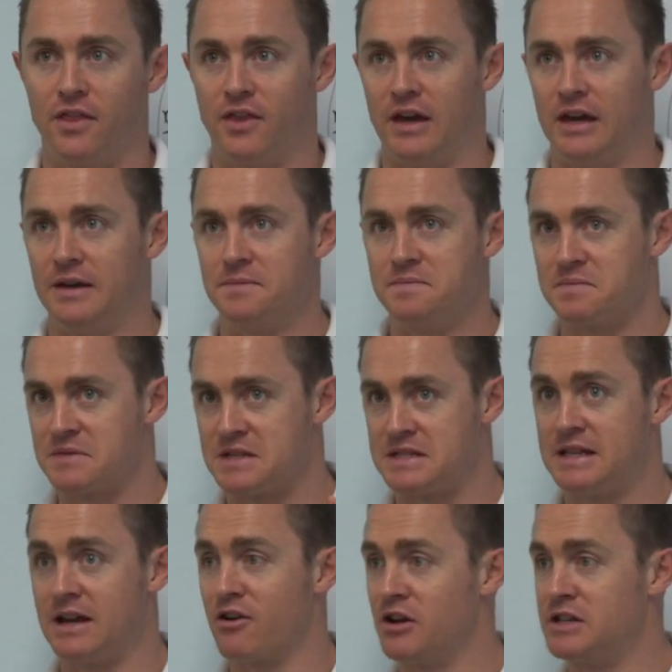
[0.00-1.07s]
The
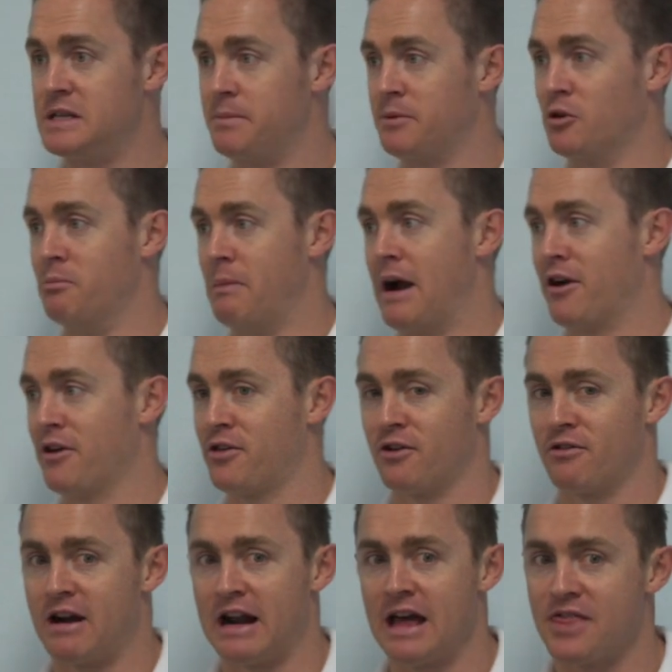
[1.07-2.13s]
stereotypical
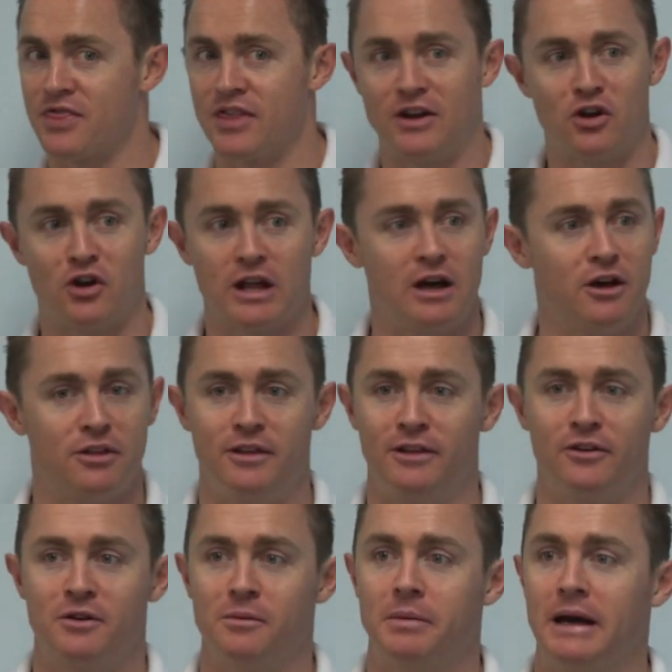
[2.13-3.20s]
marathon runner, they're not
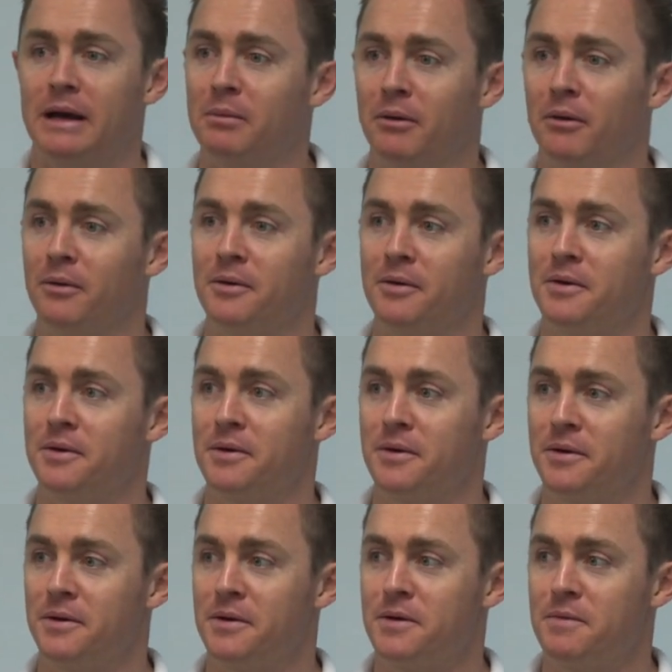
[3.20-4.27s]
healthy-looking people.
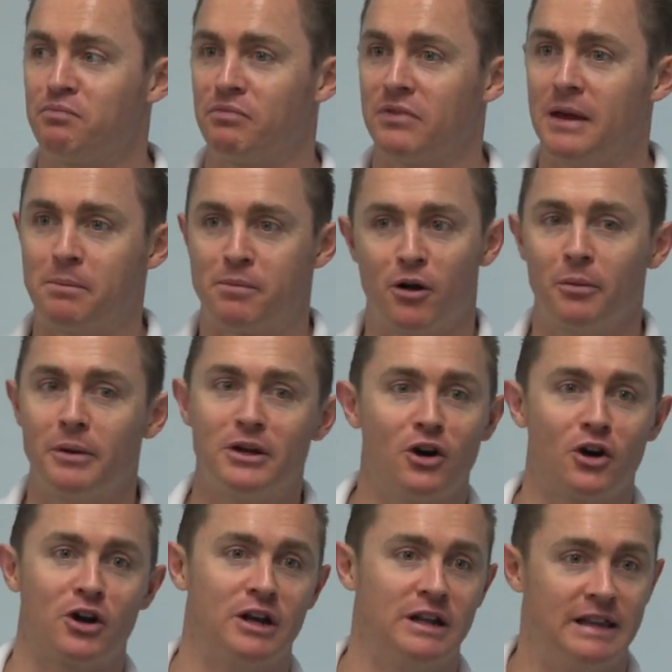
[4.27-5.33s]
They're probably
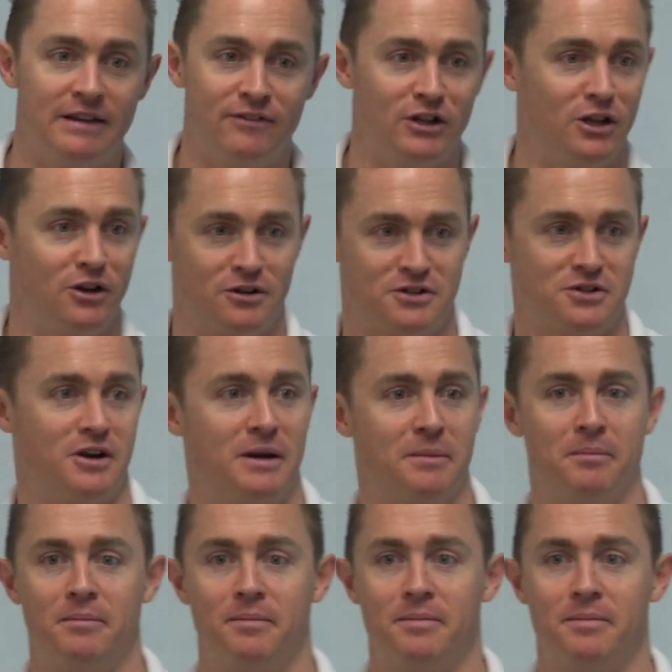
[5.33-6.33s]
not going to live a long time.